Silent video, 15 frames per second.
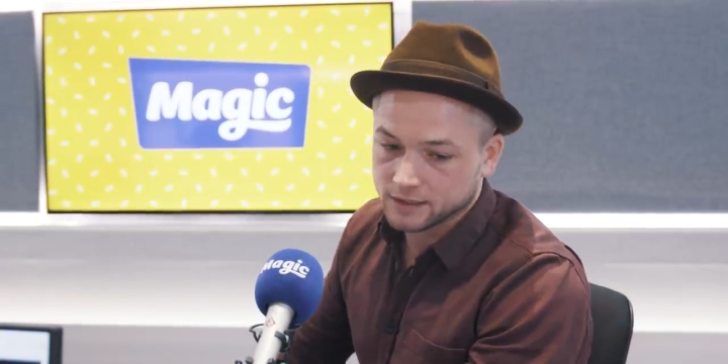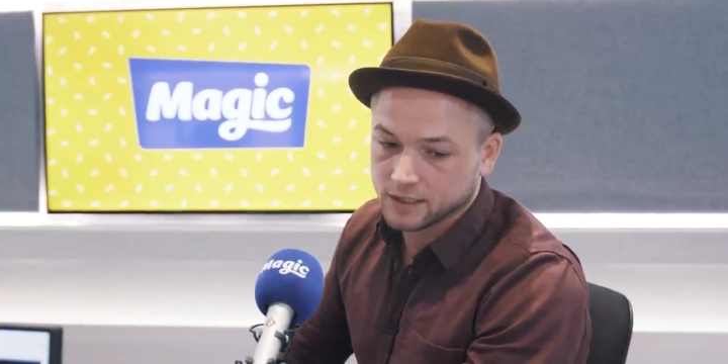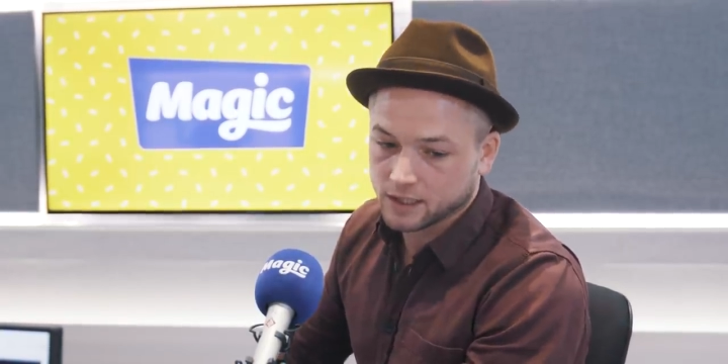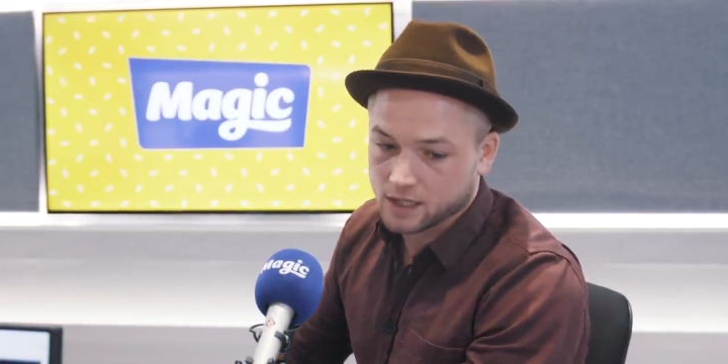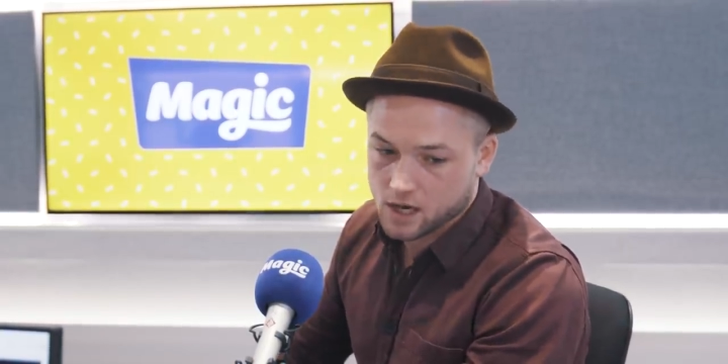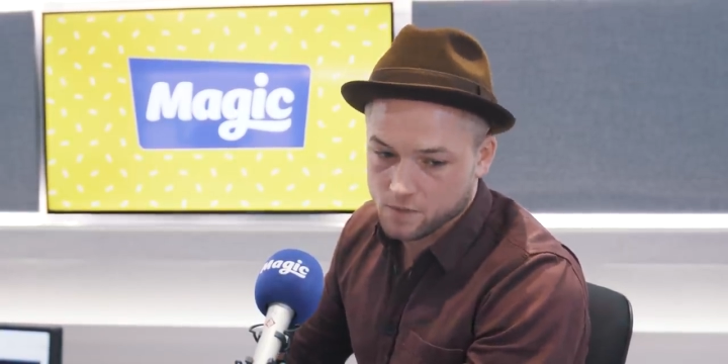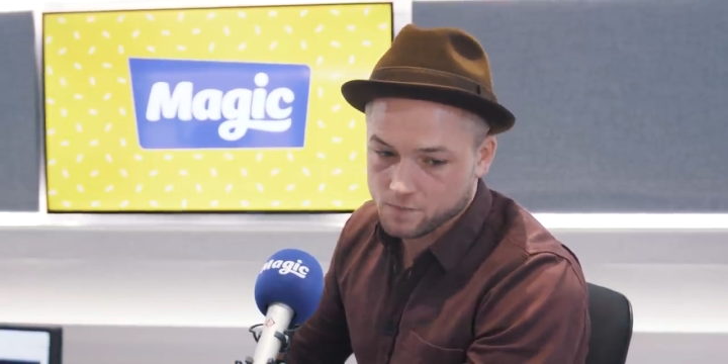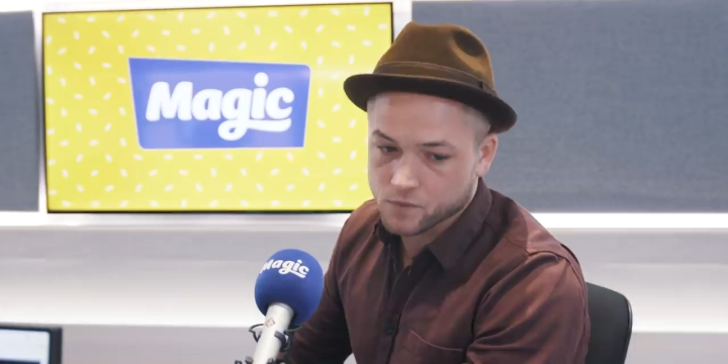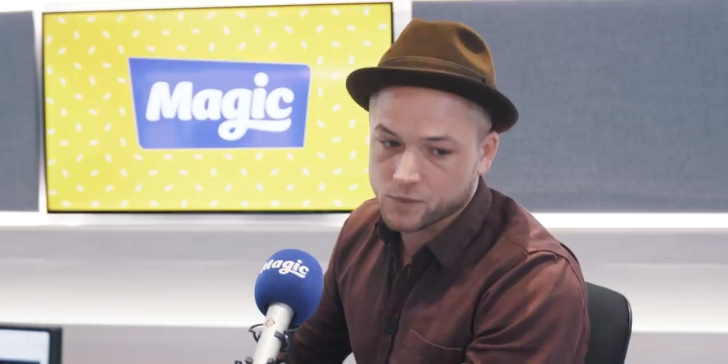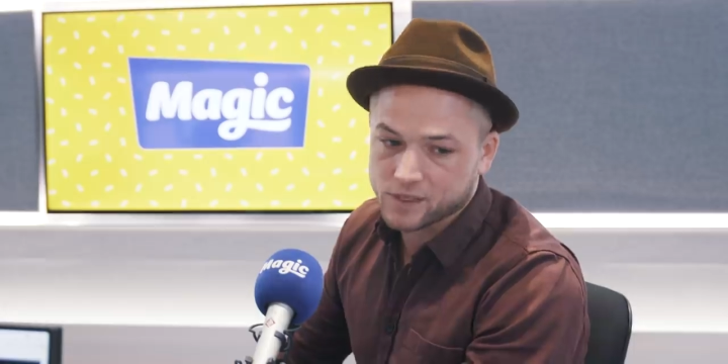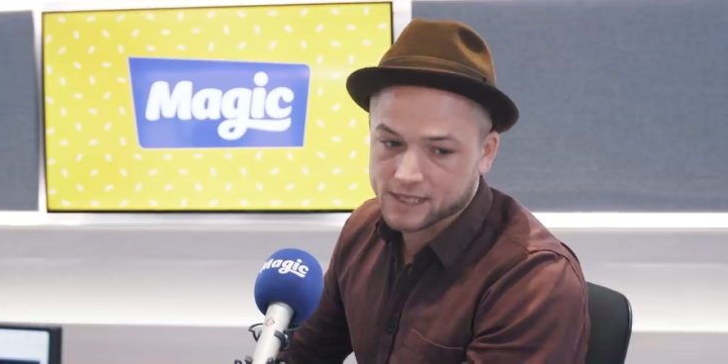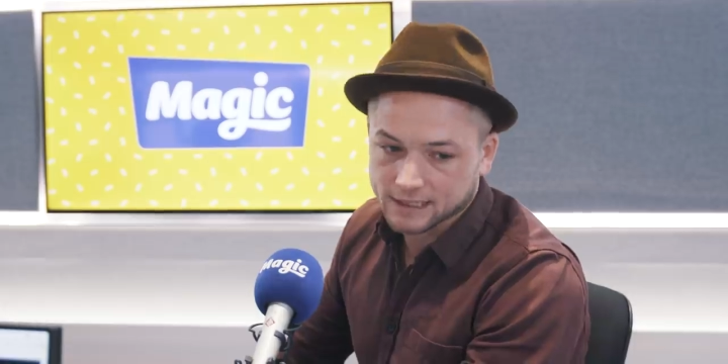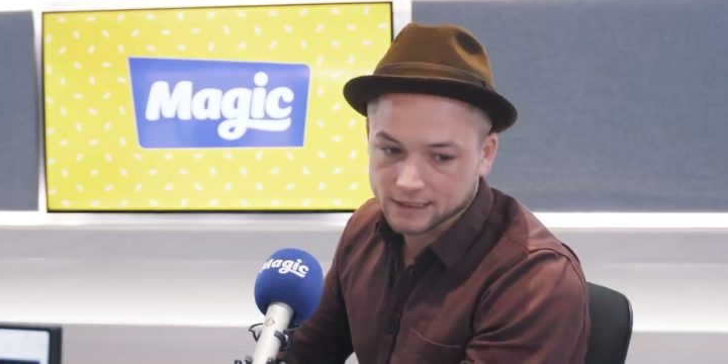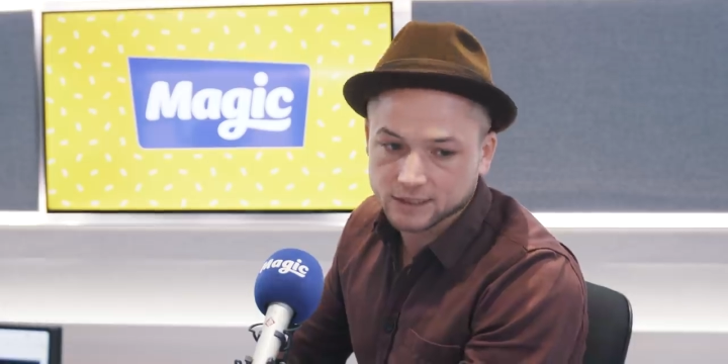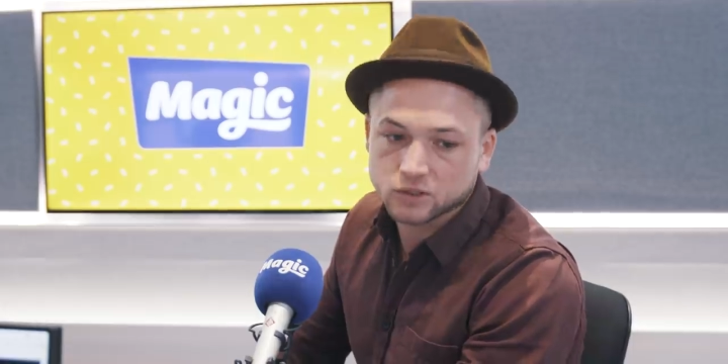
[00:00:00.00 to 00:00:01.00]
that come the
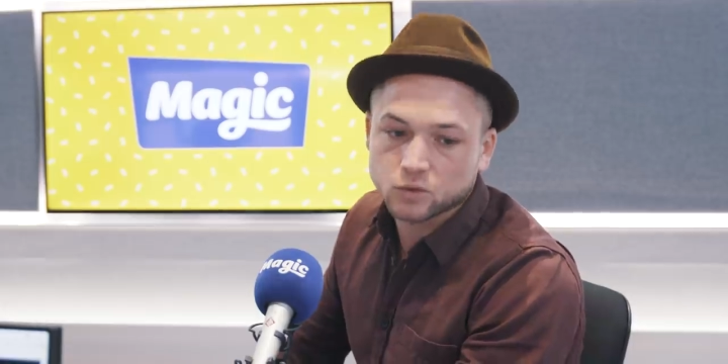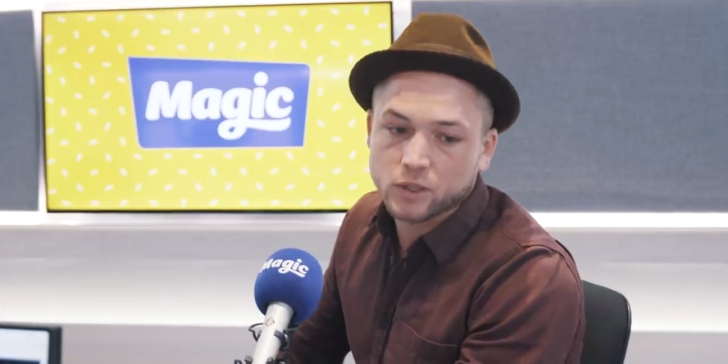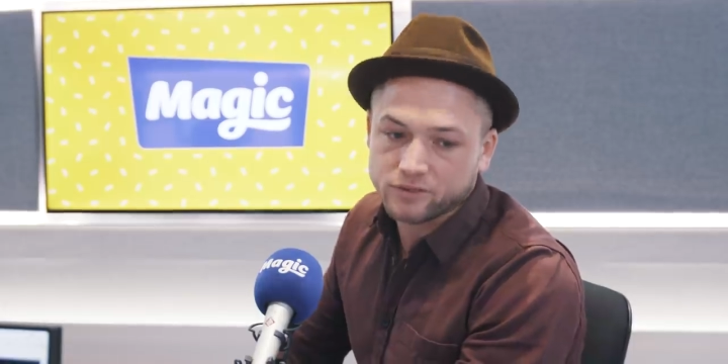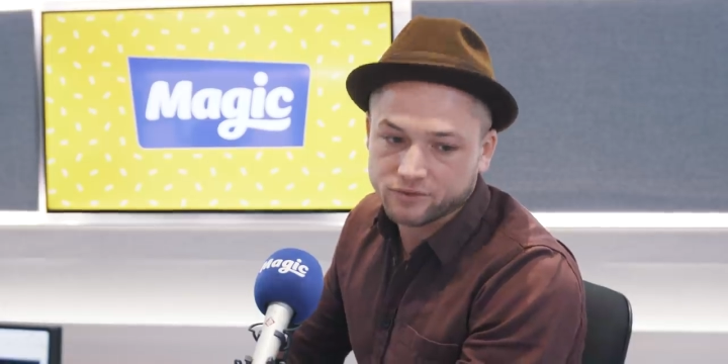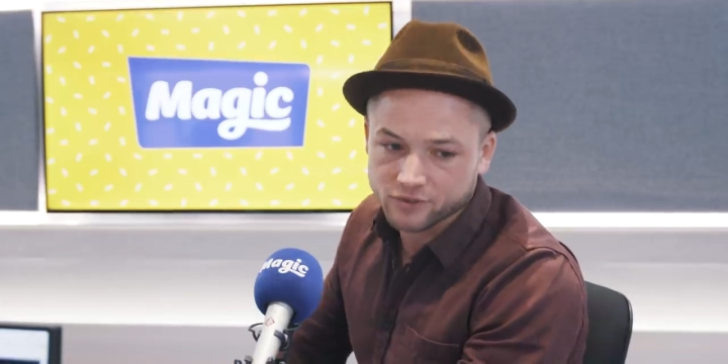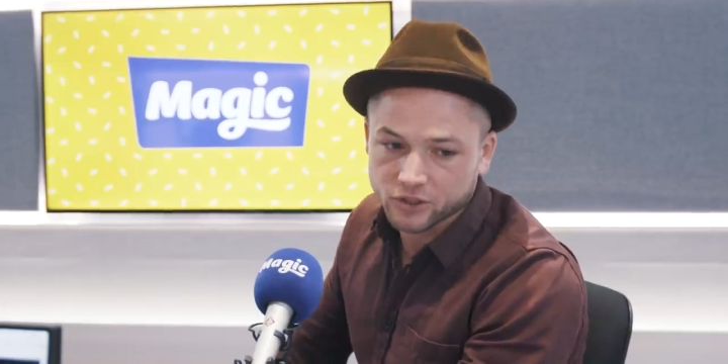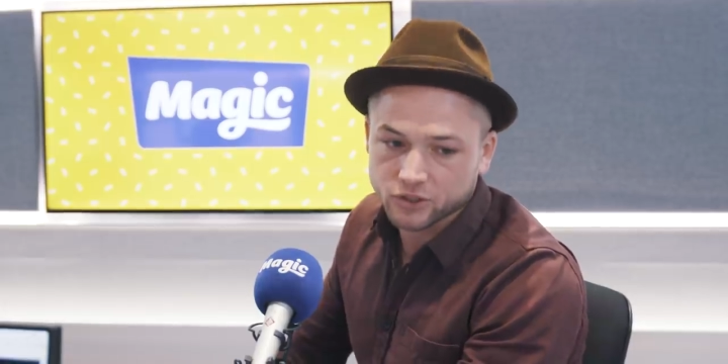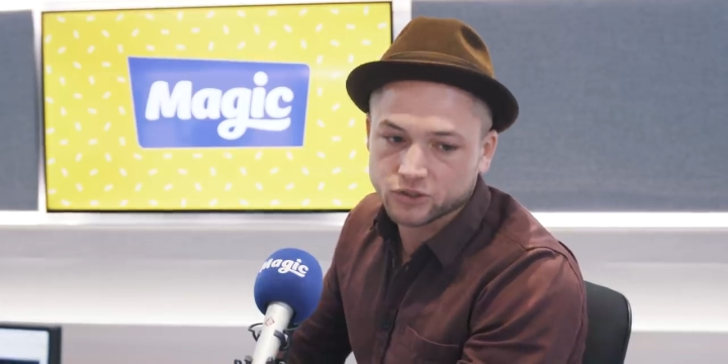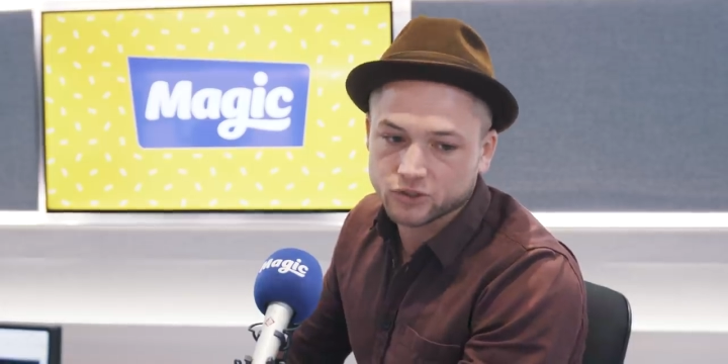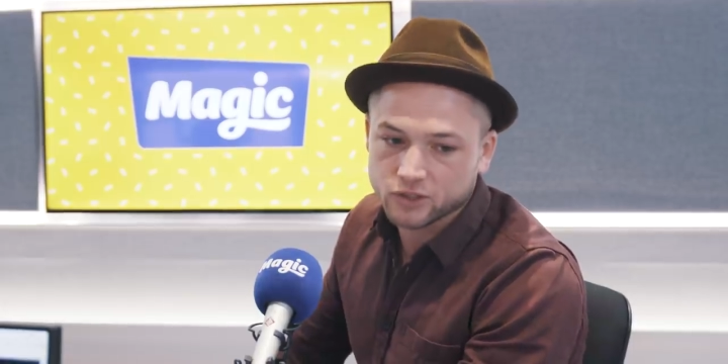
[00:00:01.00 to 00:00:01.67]
weekend of the 21st